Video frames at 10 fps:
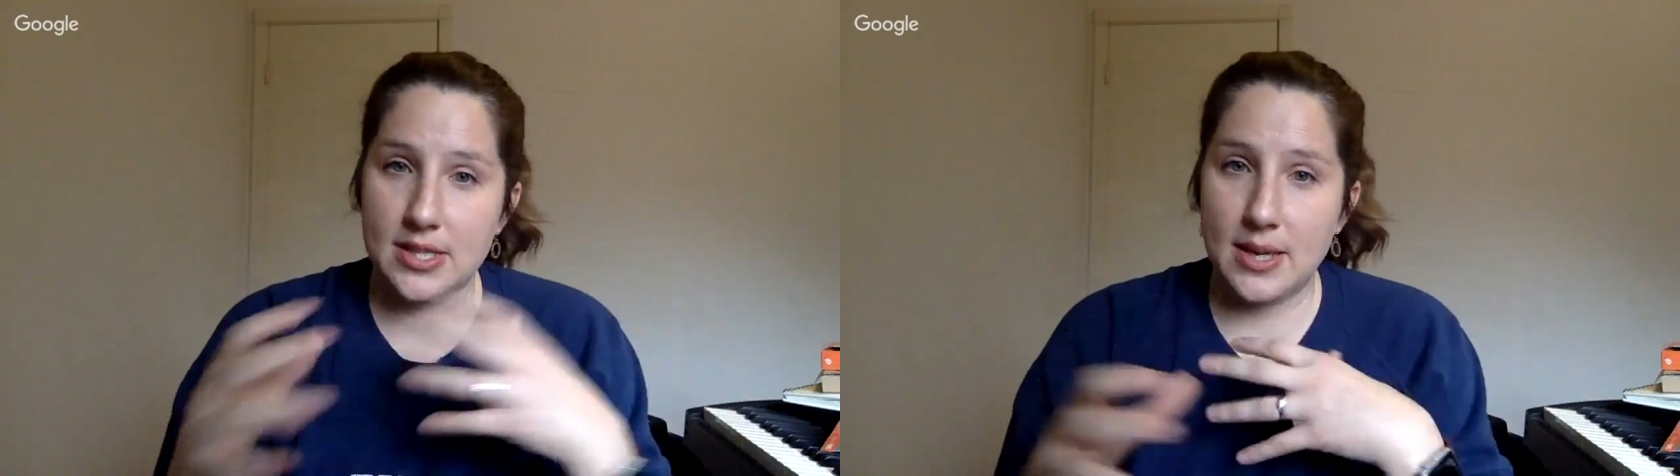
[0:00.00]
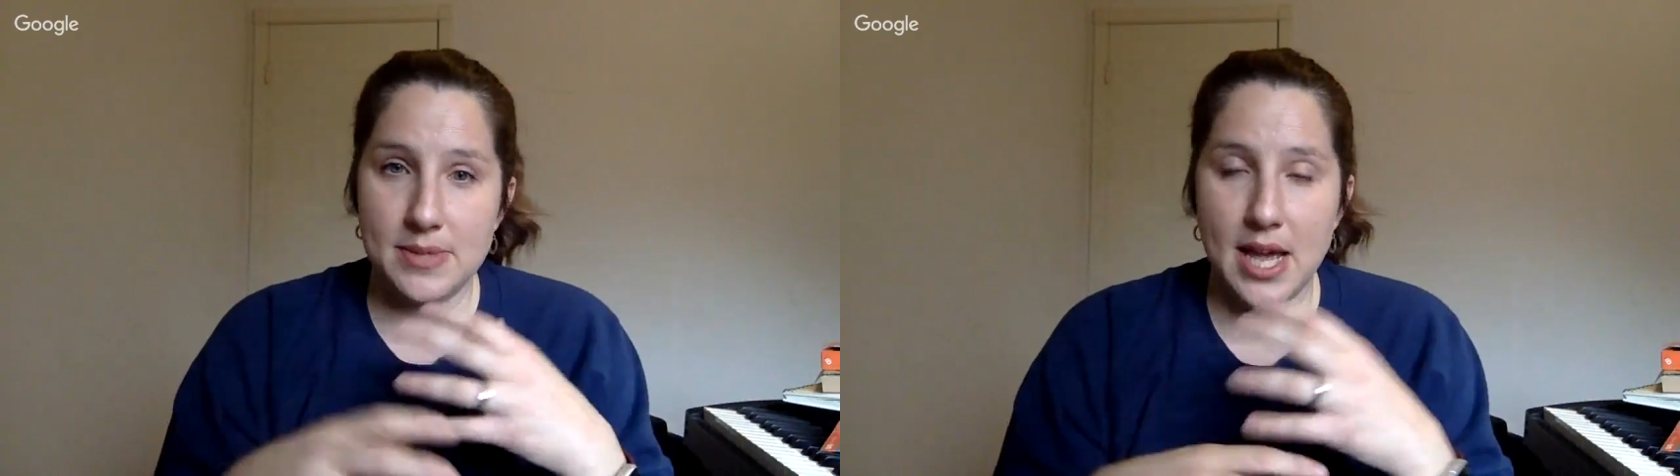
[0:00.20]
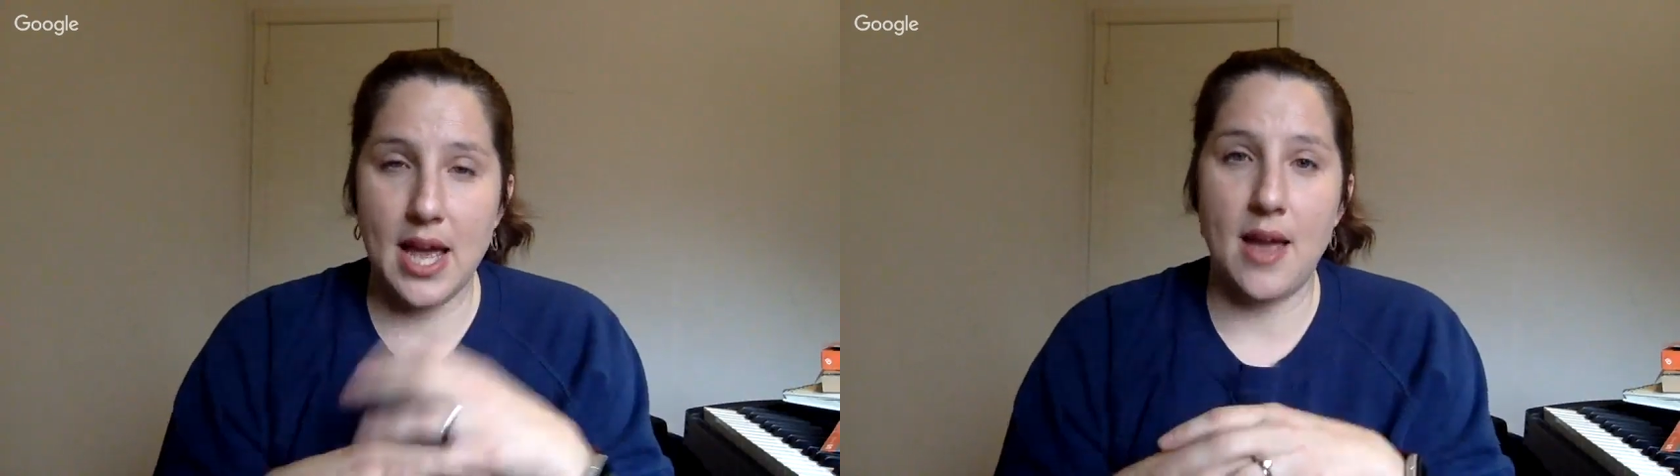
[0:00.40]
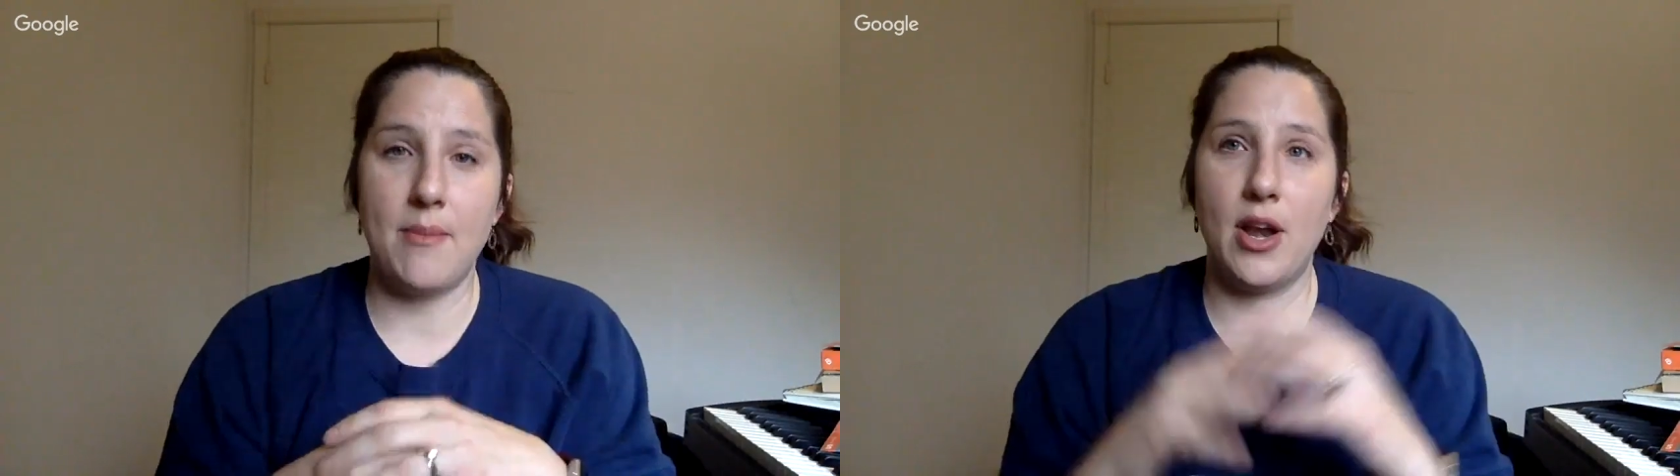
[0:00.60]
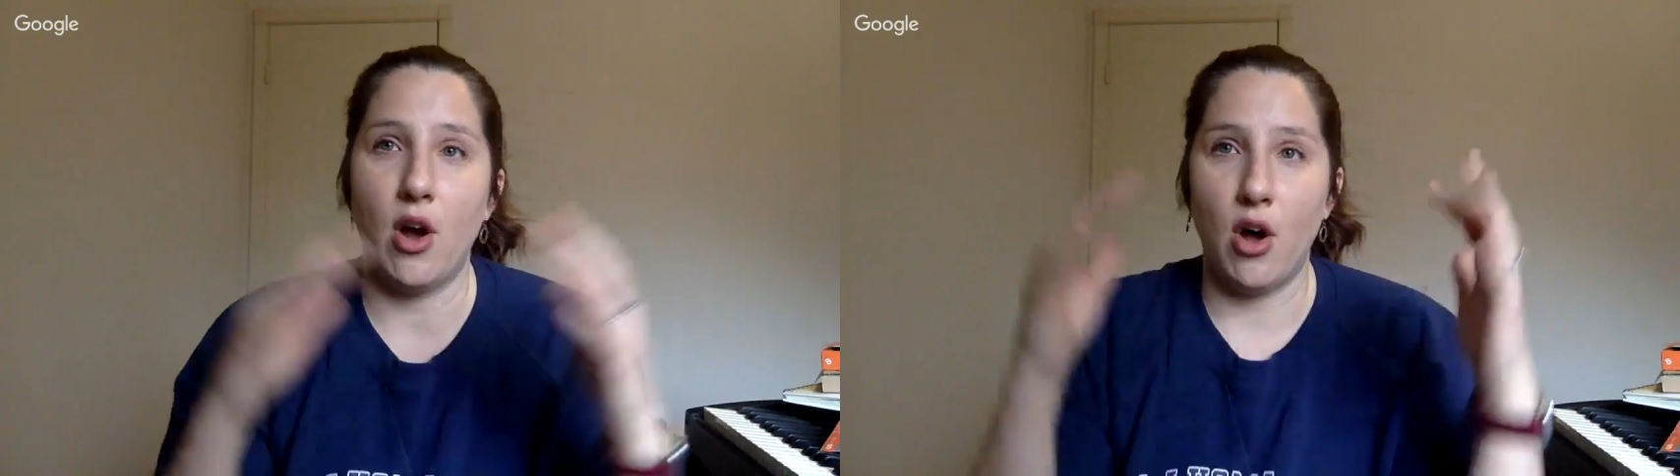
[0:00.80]
time and
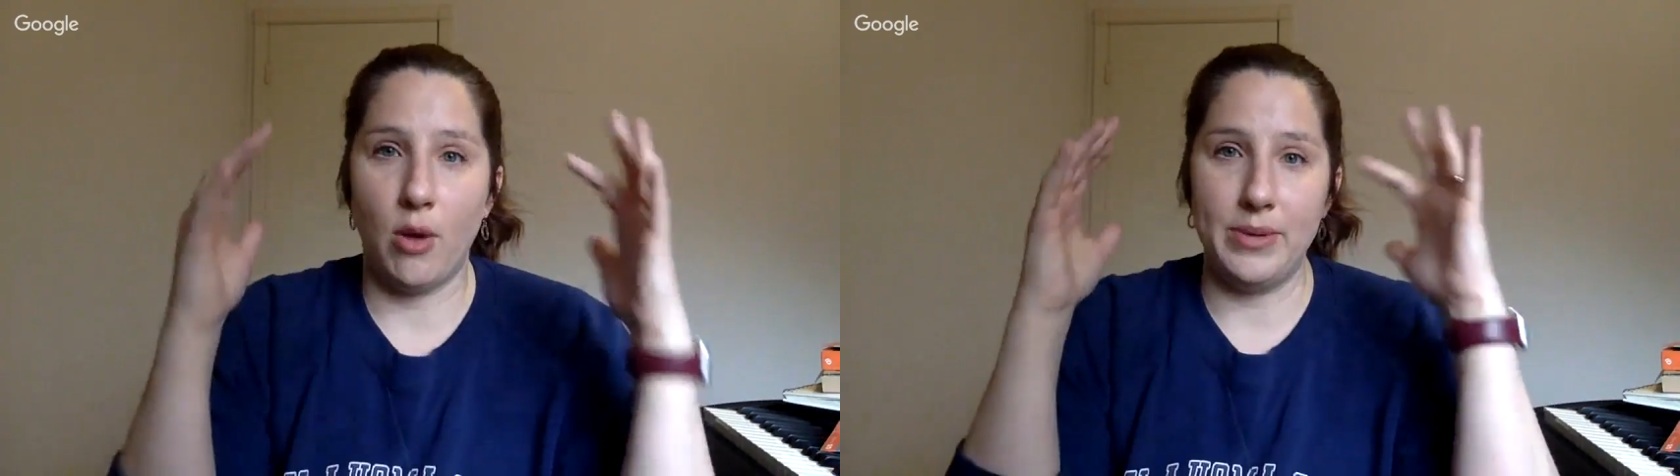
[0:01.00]
all be